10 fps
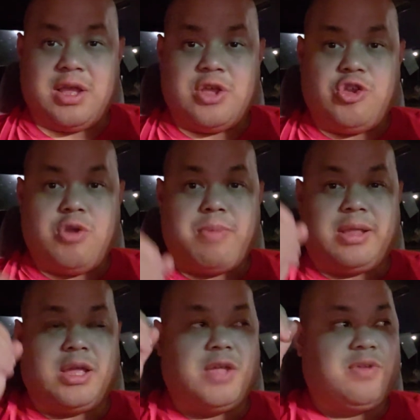You might
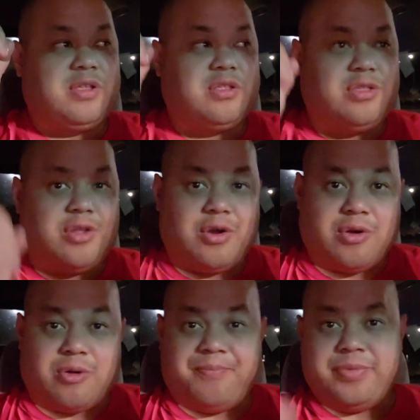not even
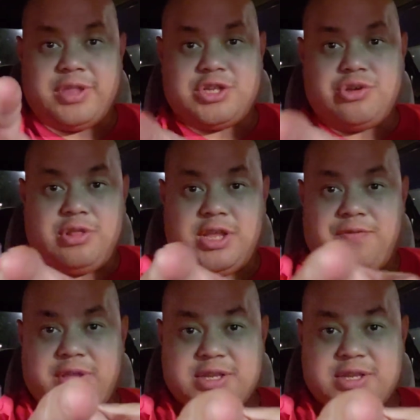know that you're living in